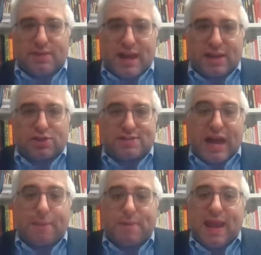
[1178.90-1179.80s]
to not just
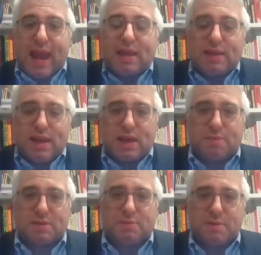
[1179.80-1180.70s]
not be
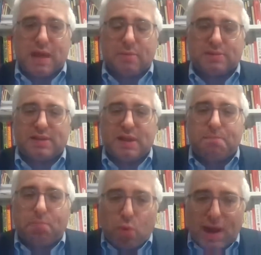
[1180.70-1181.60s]
alienated, but to be able to
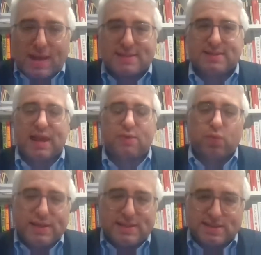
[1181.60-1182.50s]
embrace
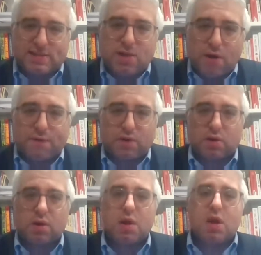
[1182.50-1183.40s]
and
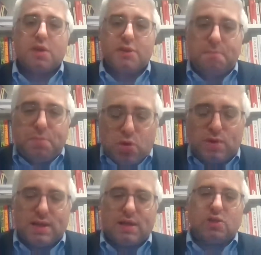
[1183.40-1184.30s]
rediscover the
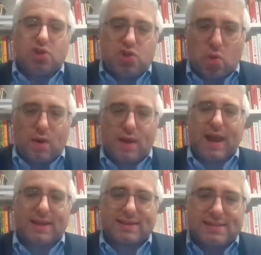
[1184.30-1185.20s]
beauty, joy,
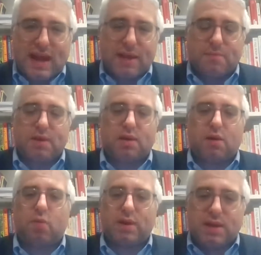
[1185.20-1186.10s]
and excitement
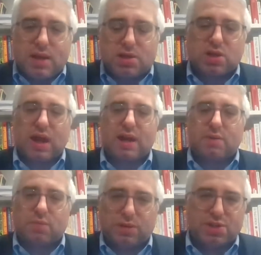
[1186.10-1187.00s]
of what Yiddishkeit
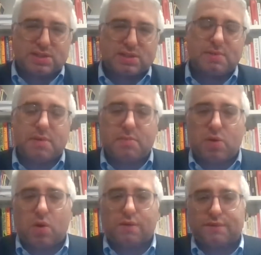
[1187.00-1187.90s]
and religious
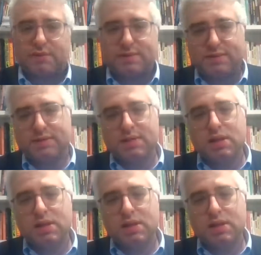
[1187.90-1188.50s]
commitment offers.